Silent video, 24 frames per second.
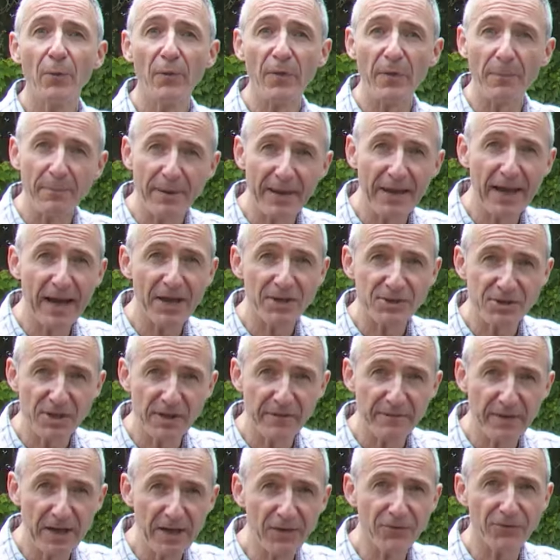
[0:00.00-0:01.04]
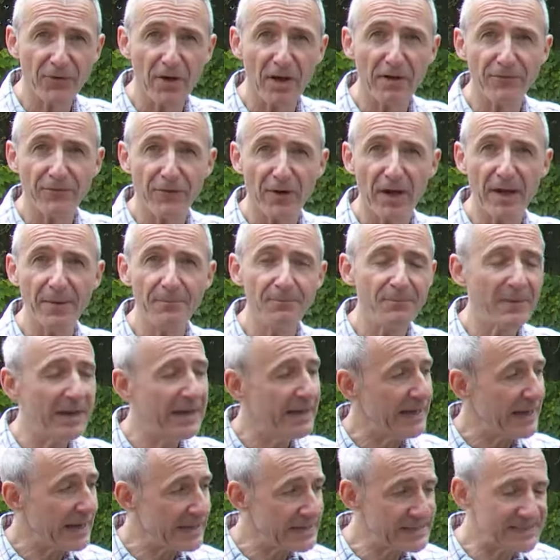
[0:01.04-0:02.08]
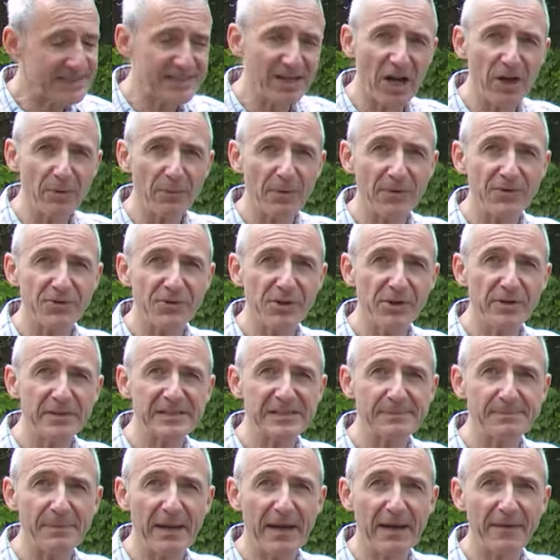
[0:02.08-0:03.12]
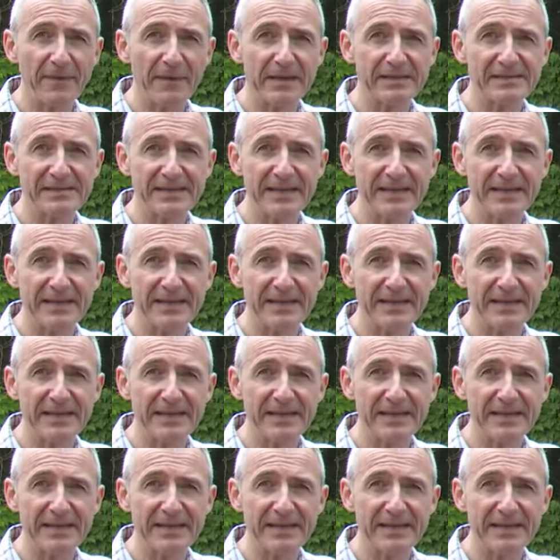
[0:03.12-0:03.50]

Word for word: with the PHEV drivetrain. Inside with 2 spec, there's